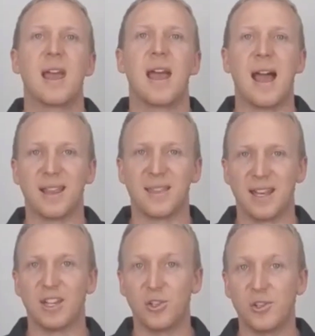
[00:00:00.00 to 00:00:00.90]
that
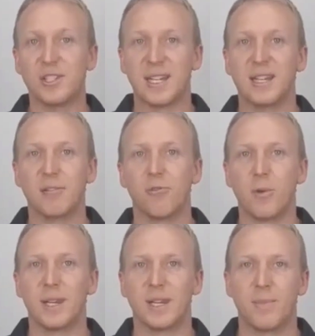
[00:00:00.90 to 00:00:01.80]
are used in an
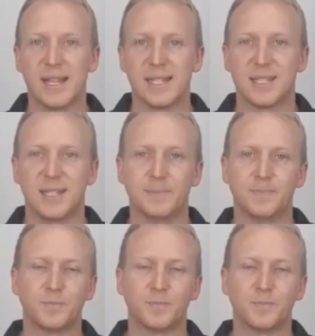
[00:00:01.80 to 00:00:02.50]
aerobic capacity.